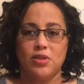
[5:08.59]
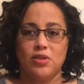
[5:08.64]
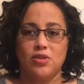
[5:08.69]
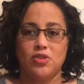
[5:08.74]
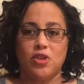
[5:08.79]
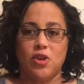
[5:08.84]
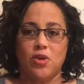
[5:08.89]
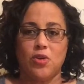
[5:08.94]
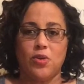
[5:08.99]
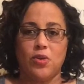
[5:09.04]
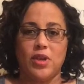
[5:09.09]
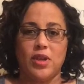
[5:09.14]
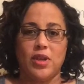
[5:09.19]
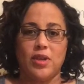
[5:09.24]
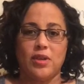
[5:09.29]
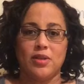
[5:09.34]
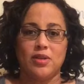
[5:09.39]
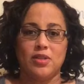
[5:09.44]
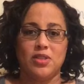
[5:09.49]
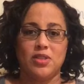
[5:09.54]
So
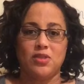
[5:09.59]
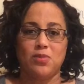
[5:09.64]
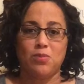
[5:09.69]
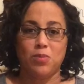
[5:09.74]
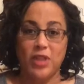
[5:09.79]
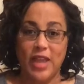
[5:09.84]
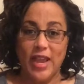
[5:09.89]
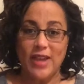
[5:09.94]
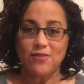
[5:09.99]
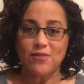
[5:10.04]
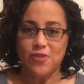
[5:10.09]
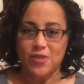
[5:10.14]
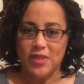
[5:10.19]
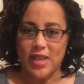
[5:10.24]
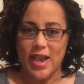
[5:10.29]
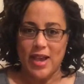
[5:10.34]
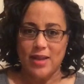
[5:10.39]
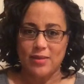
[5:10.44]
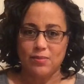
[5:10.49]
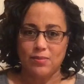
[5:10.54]
plan for
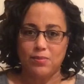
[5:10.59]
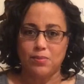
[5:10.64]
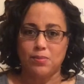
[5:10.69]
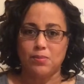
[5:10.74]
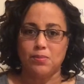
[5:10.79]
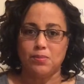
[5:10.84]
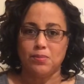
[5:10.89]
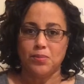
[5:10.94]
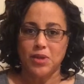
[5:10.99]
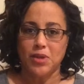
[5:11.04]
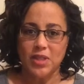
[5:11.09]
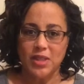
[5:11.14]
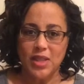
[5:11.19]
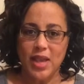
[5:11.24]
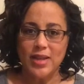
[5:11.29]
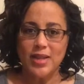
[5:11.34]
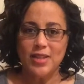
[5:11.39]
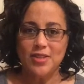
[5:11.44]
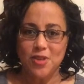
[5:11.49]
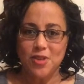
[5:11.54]
that. Put
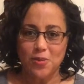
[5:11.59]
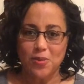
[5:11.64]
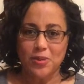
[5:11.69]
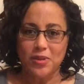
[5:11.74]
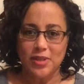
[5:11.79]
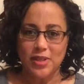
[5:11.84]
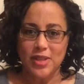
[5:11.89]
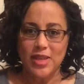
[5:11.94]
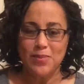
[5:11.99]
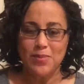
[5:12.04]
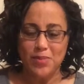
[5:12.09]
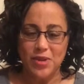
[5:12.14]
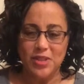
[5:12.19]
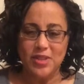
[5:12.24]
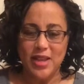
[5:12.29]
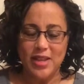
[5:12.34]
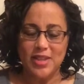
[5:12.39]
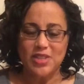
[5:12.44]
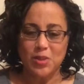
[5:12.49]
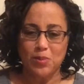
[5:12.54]
that in your
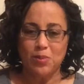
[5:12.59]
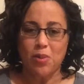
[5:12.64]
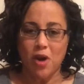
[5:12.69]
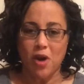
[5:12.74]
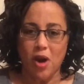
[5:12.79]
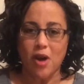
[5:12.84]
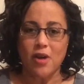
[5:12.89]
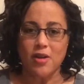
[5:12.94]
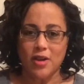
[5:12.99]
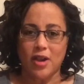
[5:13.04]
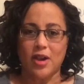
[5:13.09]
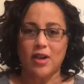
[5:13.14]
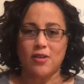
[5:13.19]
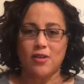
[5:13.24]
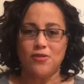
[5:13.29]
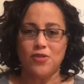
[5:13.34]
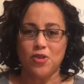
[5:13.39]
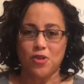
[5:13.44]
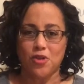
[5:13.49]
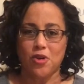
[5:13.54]
put that as a part
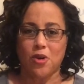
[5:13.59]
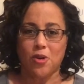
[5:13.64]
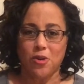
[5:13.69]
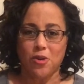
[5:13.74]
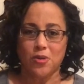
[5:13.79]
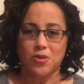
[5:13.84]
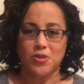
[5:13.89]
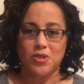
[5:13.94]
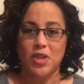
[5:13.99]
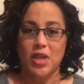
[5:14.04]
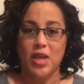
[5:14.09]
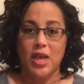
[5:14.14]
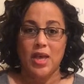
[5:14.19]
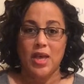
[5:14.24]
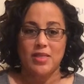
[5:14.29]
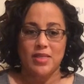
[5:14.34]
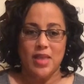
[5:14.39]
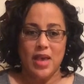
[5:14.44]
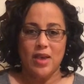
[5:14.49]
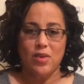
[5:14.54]
of your goals.
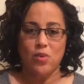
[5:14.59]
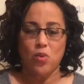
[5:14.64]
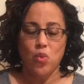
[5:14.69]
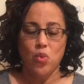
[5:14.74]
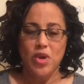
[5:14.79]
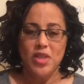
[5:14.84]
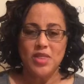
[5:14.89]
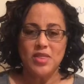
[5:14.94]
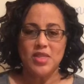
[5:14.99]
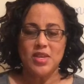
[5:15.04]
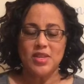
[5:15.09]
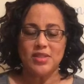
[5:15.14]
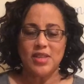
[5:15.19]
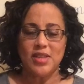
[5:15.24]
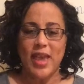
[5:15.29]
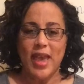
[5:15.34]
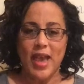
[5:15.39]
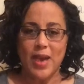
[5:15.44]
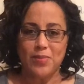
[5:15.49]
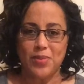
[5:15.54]
That when this
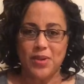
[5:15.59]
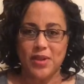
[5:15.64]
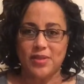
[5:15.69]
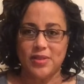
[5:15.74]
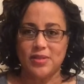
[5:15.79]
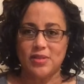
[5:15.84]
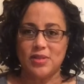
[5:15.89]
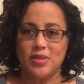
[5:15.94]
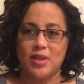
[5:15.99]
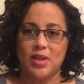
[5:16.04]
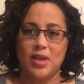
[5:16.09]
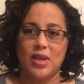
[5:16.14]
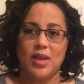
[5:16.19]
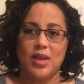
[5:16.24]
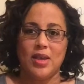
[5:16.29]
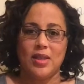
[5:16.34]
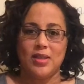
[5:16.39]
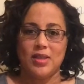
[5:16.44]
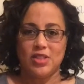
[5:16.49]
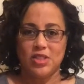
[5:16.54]
happens,
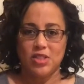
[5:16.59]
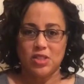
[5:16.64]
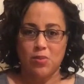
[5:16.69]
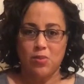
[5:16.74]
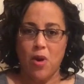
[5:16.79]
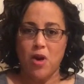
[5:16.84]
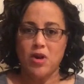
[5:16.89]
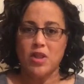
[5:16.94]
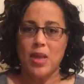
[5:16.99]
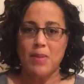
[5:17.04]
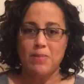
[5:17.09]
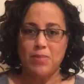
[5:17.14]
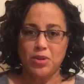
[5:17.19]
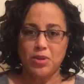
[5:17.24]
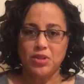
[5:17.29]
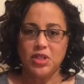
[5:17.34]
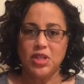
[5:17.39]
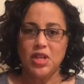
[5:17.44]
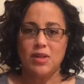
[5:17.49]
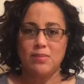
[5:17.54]
this is part of that
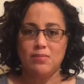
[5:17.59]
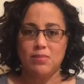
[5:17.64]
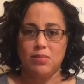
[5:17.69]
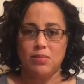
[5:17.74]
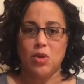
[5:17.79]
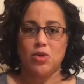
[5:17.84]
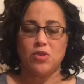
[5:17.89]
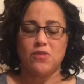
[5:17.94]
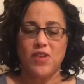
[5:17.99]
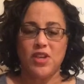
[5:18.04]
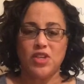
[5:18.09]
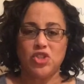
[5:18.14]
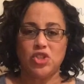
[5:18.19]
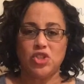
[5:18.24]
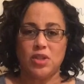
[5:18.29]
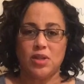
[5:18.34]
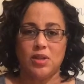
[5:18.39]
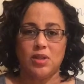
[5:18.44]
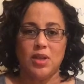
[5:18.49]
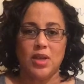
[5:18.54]
building in
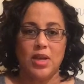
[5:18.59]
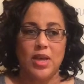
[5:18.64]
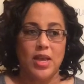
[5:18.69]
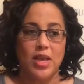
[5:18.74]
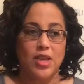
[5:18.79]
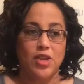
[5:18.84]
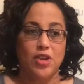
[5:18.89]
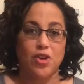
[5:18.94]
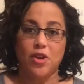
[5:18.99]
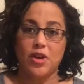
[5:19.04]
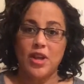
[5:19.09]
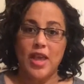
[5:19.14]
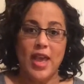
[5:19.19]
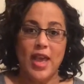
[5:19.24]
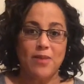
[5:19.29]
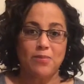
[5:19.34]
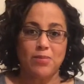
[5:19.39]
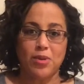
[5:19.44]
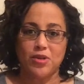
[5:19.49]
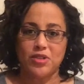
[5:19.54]
motivation. You're going to
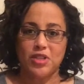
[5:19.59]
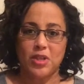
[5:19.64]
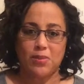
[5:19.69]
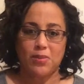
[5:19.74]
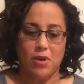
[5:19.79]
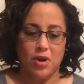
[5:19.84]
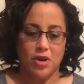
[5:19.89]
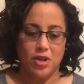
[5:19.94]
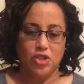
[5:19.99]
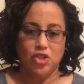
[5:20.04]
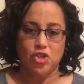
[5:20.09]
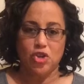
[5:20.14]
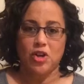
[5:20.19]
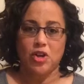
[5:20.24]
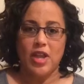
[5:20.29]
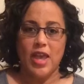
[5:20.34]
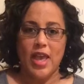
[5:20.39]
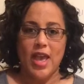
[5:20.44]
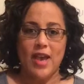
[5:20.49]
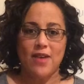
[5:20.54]
have birthday parties. You're
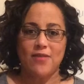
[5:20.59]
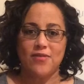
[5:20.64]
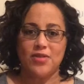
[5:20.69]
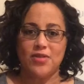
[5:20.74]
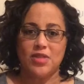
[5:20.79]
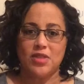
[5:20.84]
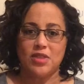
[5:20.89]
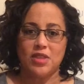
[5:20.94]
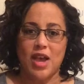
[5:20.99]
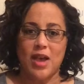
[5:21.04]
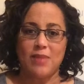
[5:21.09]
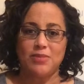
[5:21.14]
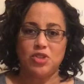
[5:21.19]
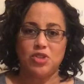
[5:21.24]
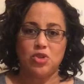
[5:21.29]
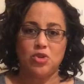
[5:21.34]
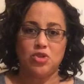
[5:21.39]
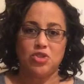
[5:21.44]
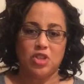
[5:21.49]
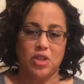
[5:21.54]
going to have times
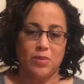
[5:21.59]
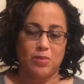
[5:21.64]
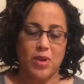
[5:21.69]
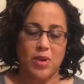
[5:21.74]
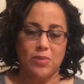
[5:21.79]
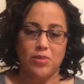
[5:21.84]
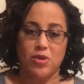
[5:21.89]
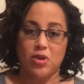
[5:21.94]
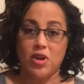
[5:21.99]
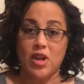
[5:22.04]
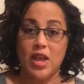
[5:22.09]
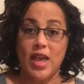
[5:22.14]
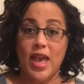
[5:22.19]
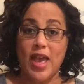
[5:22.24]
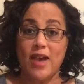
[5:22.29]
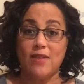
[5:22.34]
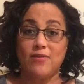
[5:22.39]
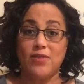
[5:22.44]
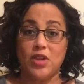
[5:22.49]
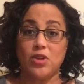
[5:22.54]
that you slip up. You're going to
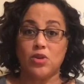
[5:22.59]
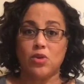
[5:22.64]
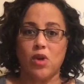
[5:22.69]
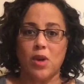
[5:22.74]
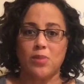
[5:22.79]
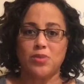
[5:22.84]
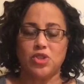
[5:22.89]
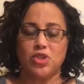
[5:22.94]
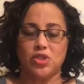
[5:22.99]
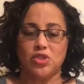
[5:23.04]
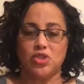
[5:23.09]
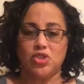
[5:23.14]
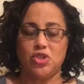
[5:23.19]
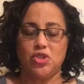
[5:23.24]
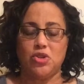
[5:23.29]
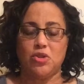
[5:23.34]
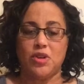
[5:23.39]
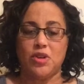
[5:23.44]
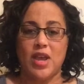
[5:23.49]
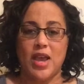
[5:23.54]
have interruptions
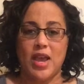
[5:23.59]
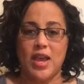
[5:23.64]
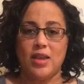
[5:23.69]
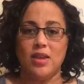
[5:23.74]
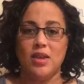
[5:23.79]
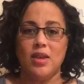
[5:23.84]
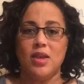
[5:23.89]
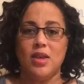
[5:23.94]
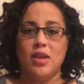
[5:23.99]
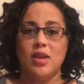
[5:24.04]
to your day.